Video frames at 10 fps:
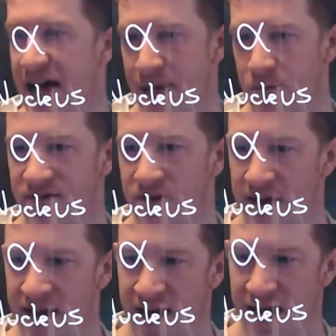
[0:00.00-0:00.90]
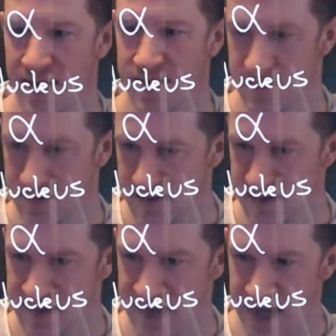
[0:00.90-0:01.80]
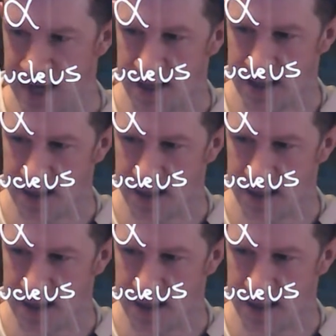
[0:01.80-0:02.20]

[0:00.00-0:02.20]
and we've got our Z,